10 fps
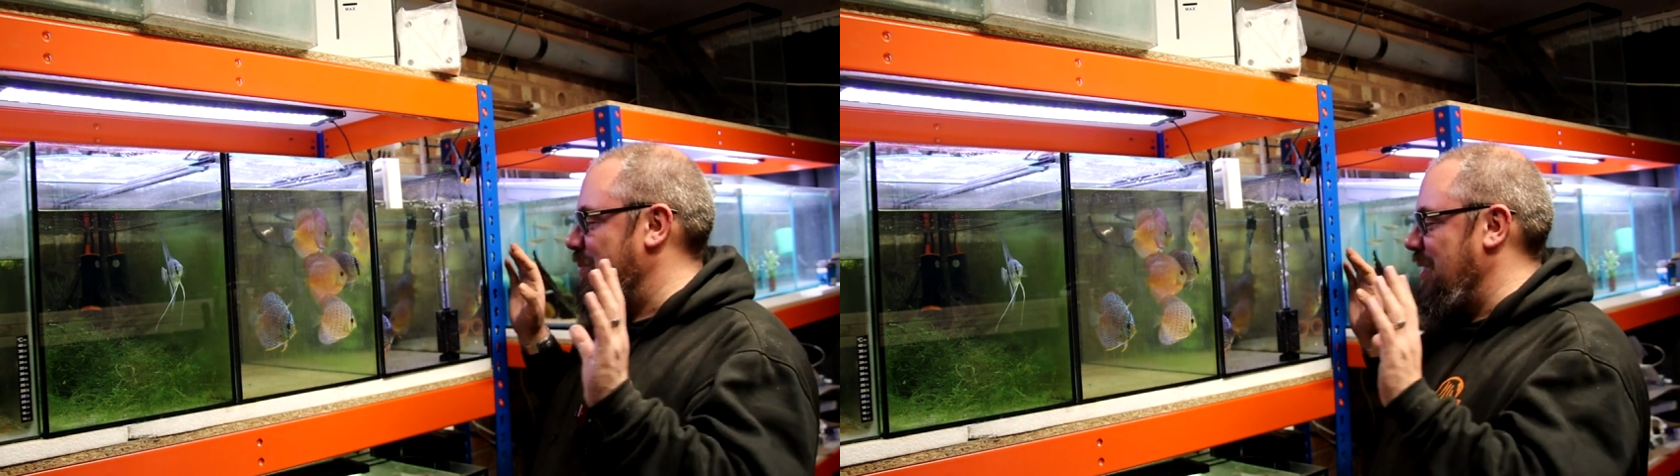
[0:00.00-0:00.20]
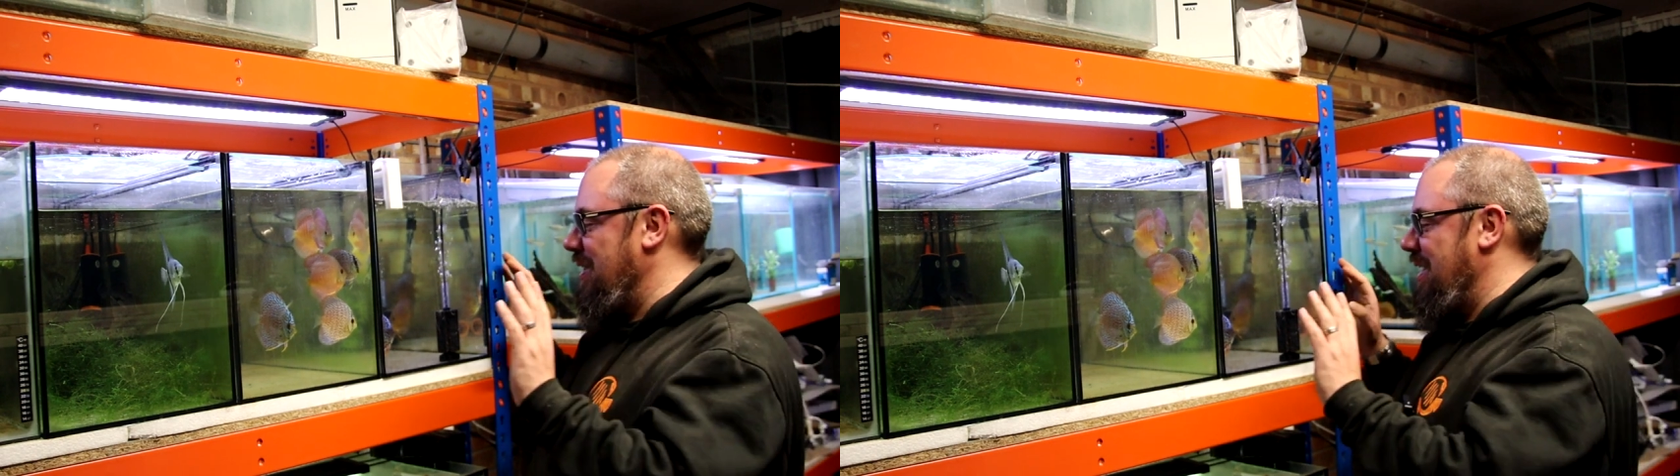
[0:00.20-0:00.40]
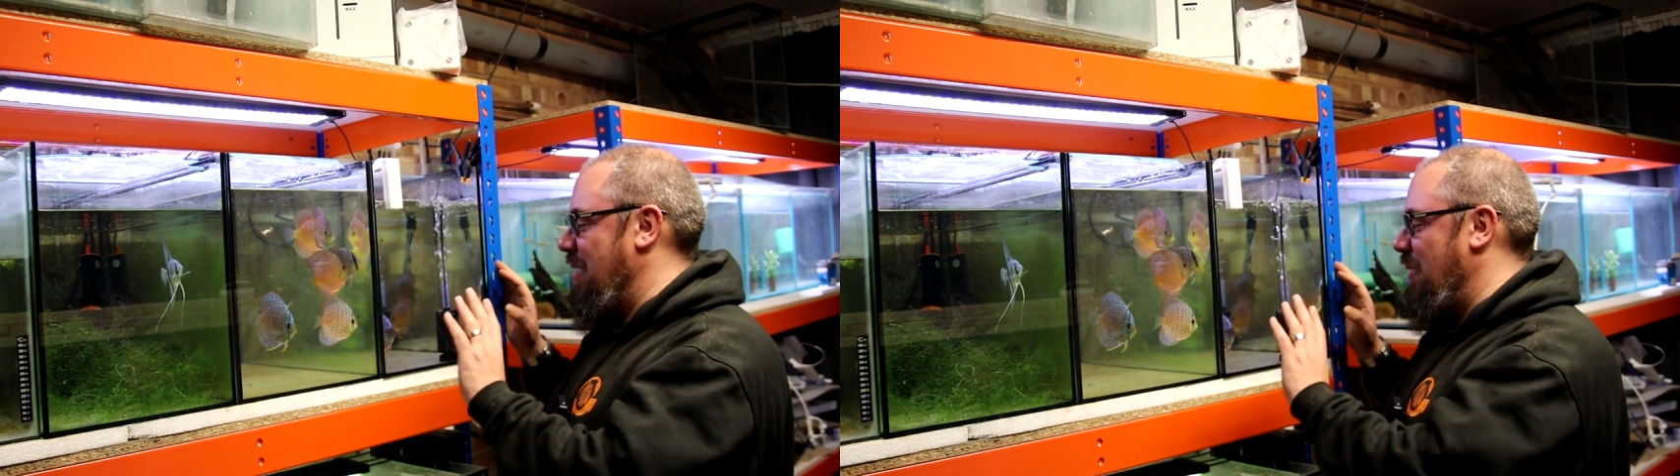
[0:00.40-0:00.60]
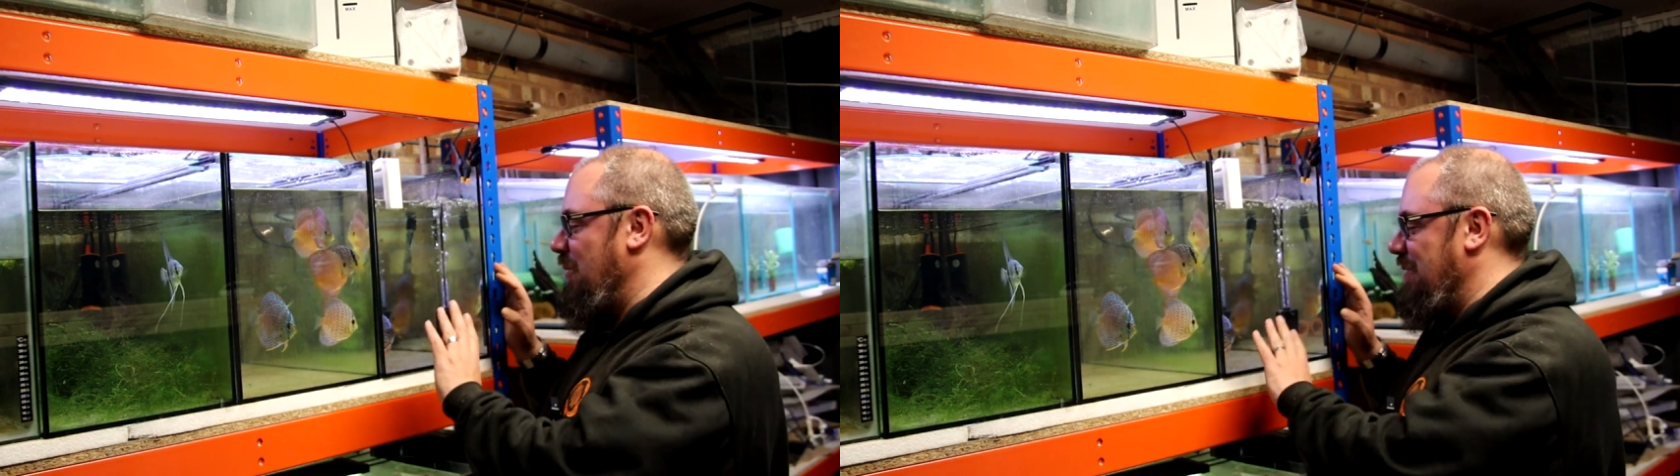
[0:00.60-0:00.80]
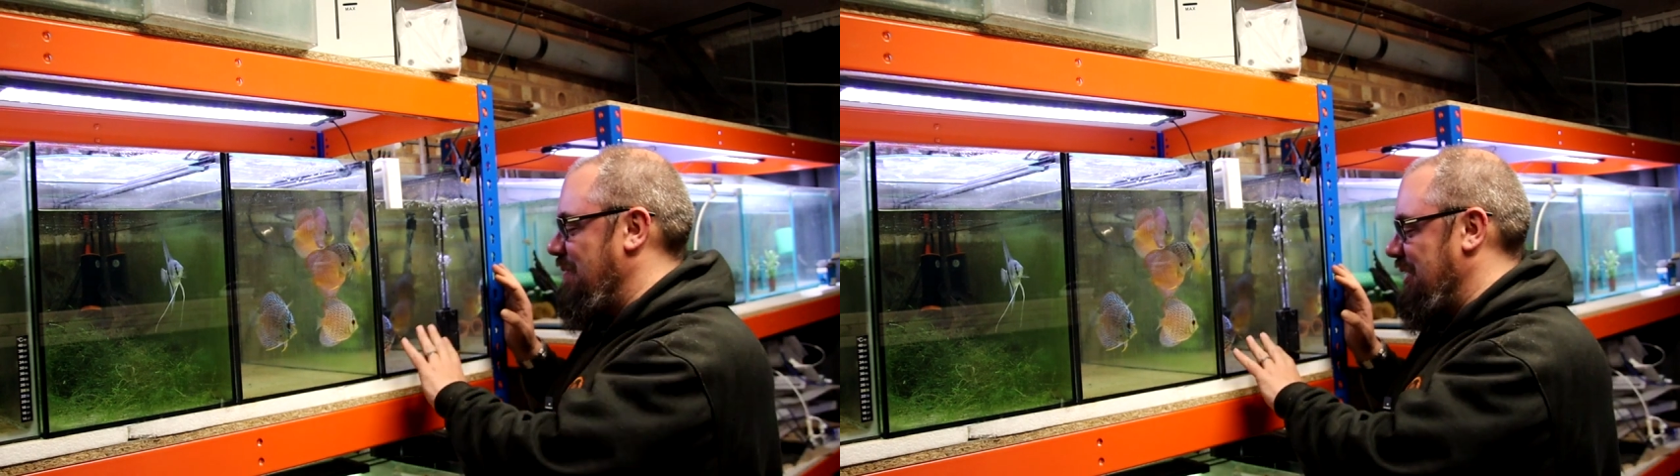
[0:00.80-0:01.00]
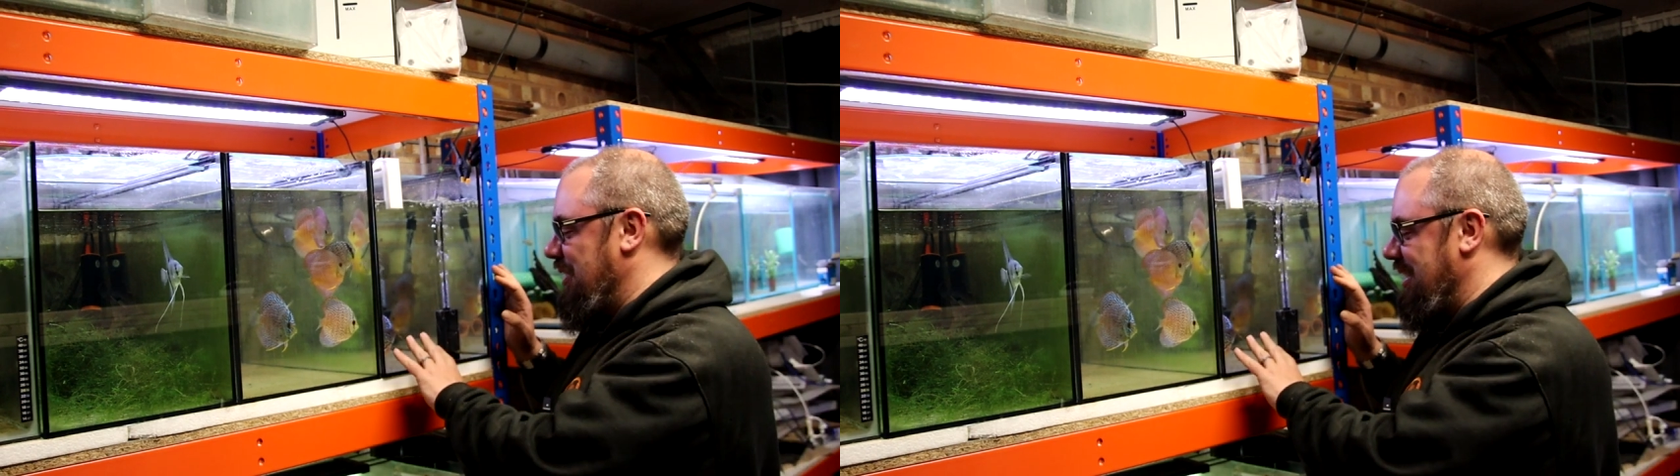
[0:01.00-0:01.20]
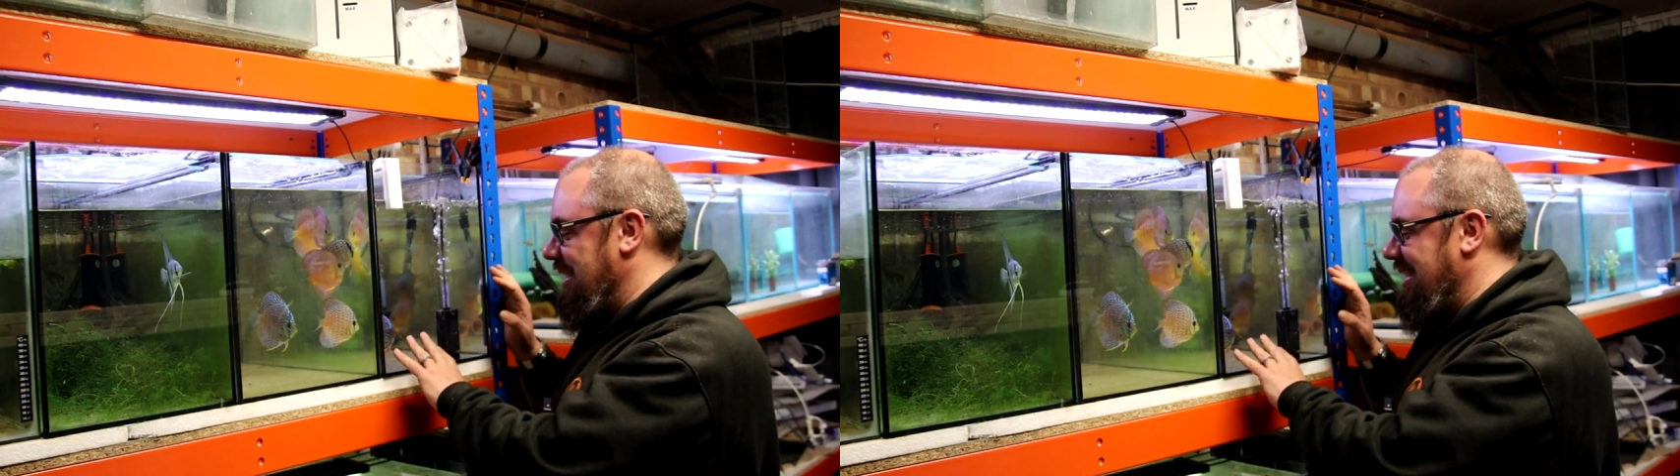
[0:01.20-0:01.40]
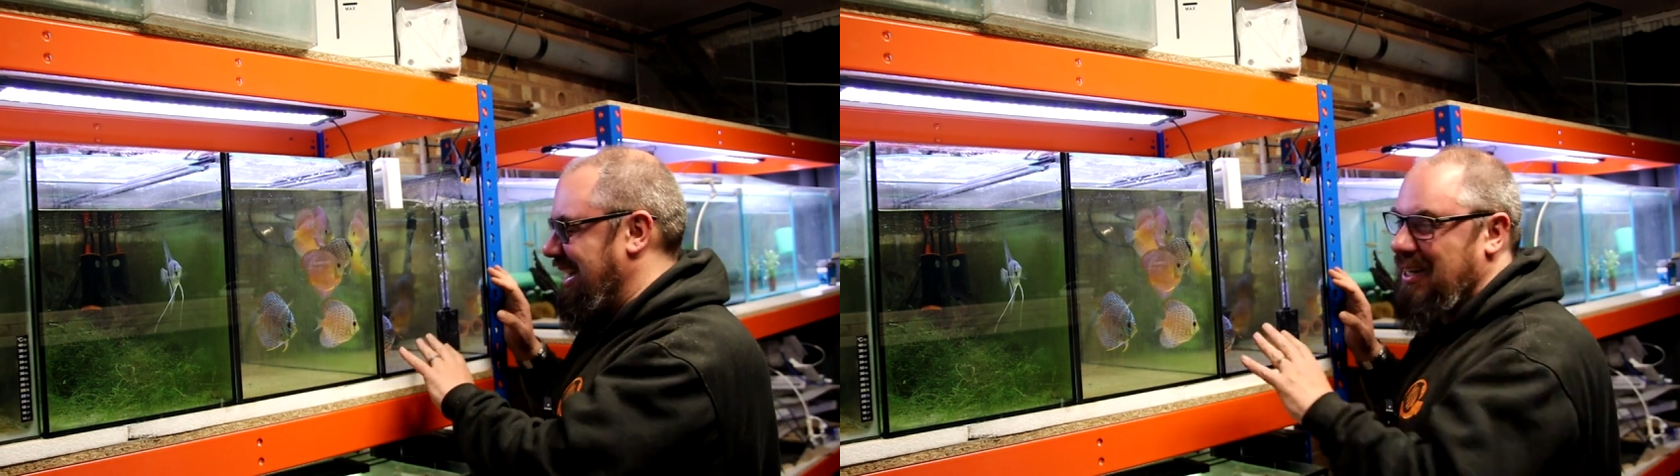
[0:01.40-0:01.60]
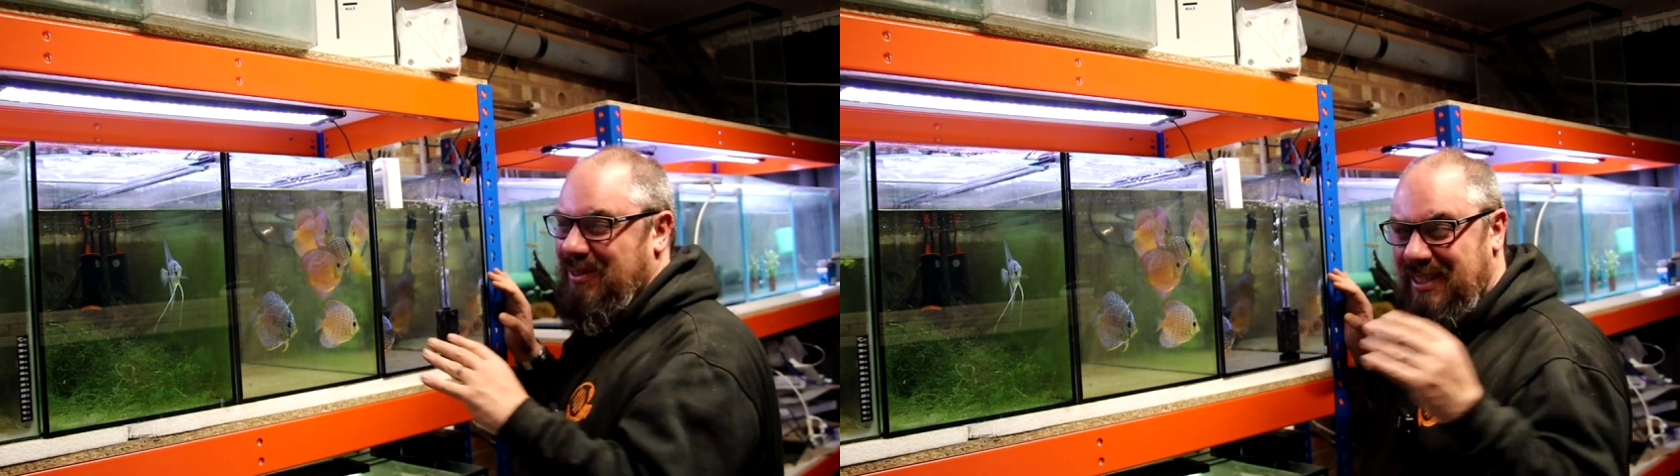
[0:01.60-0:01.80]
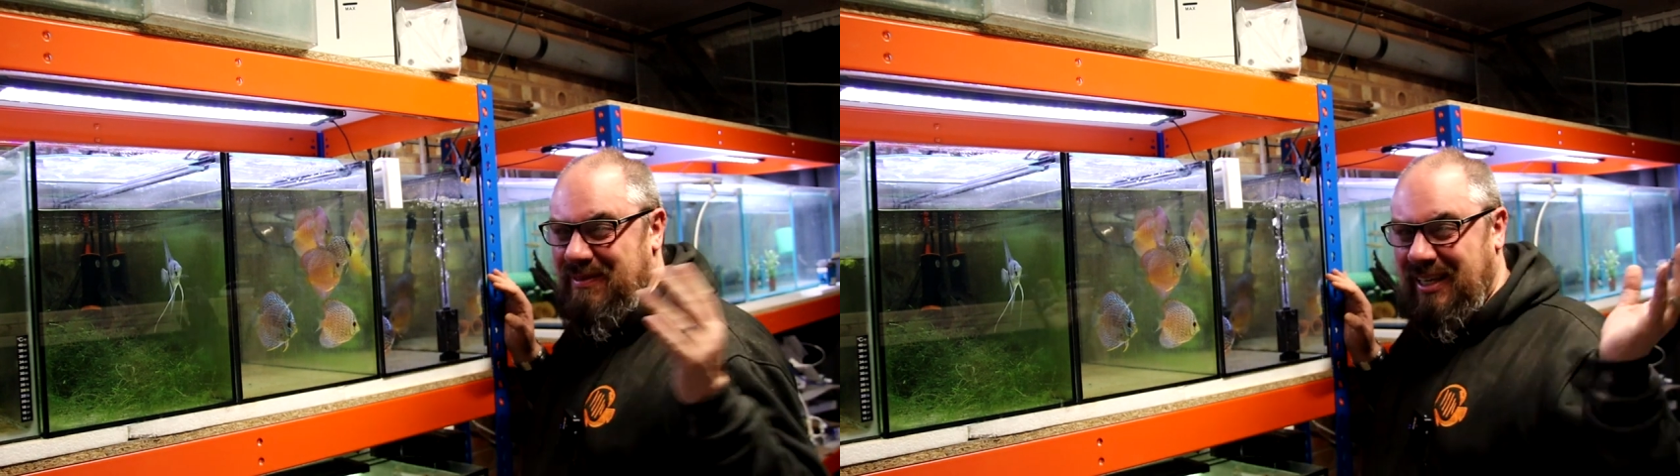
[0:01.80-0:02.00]
But all the fish in this tank, I'll
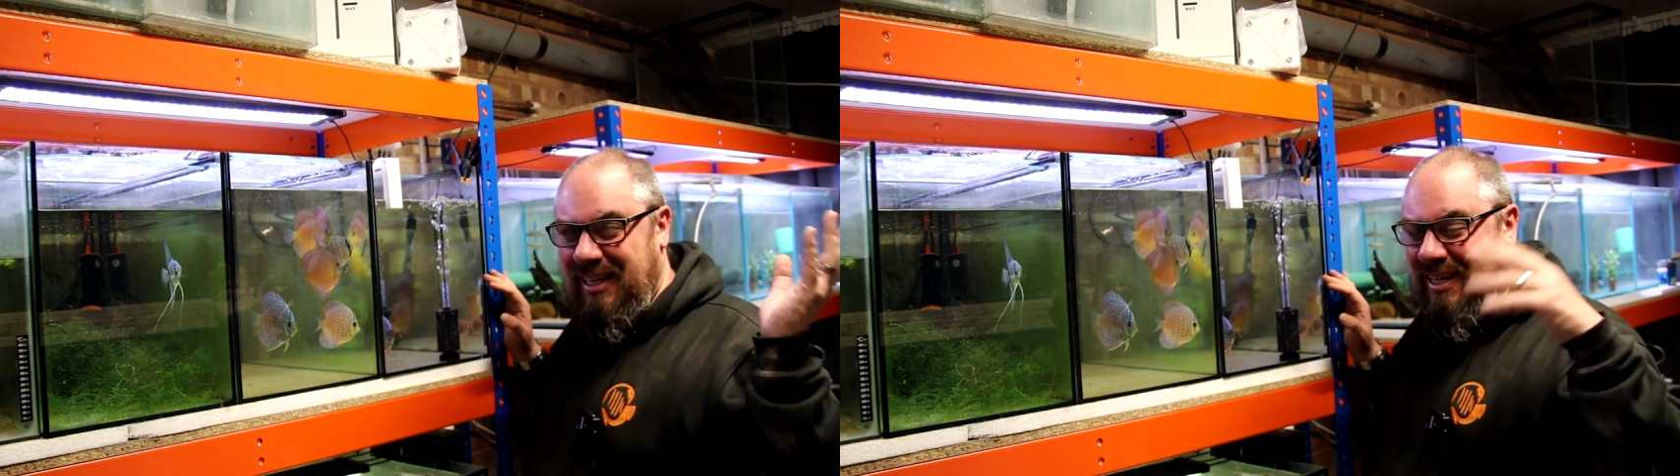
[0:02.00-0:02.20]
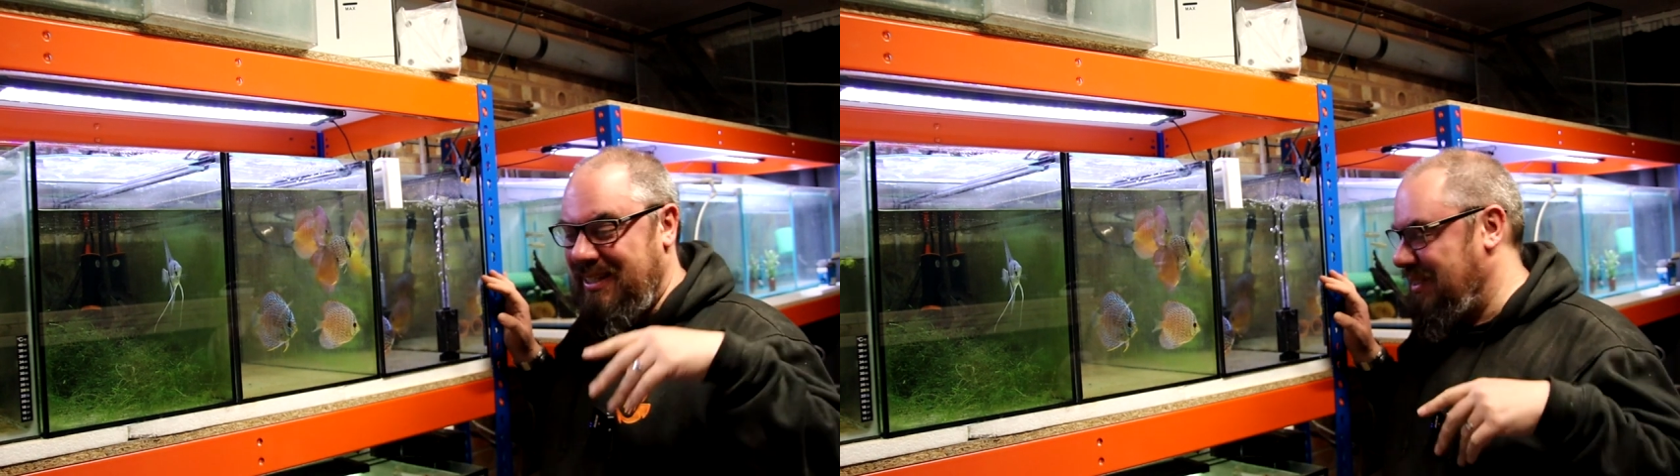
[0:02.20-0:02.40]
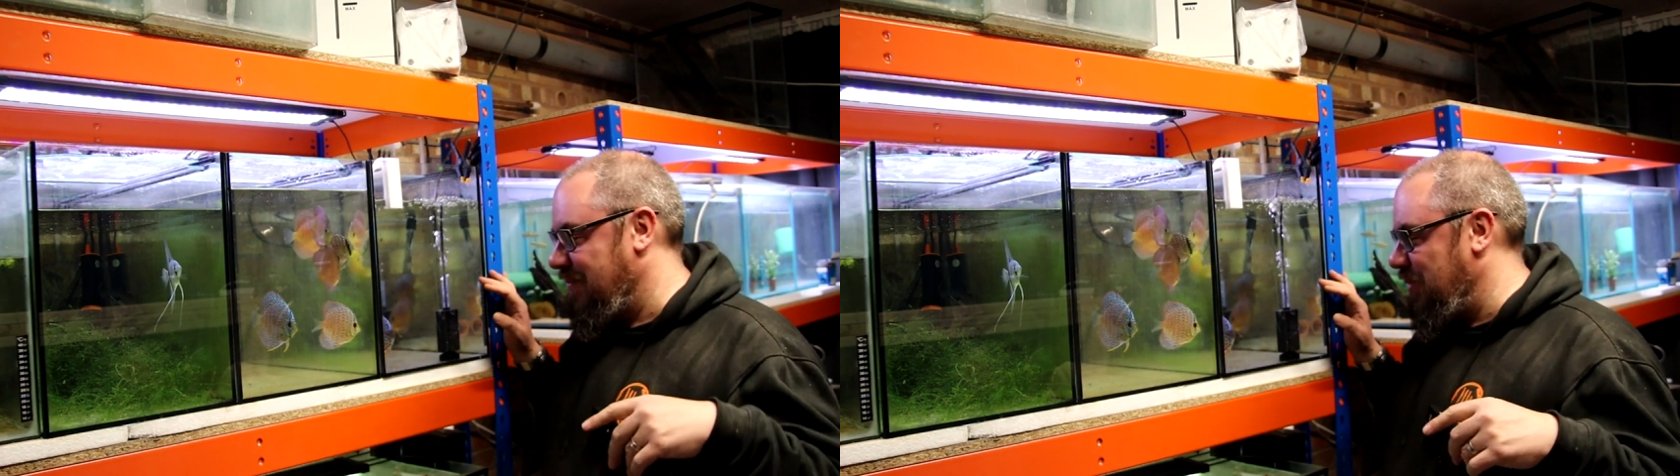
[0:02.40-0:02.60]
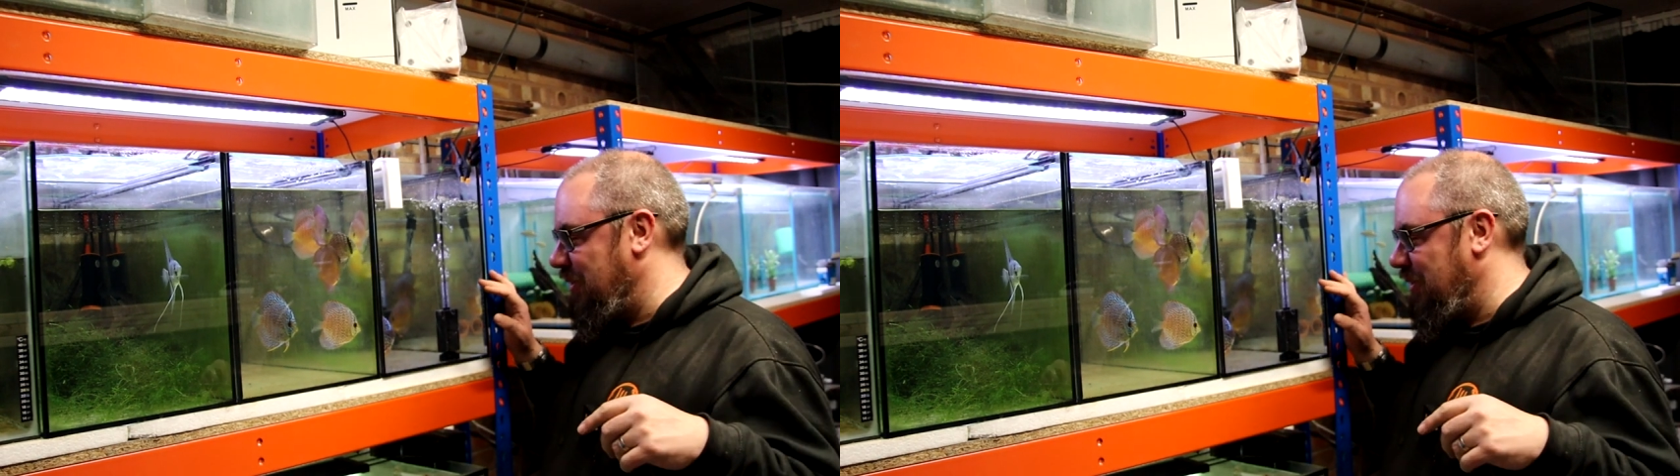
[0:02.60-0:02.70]
see if I can cut in some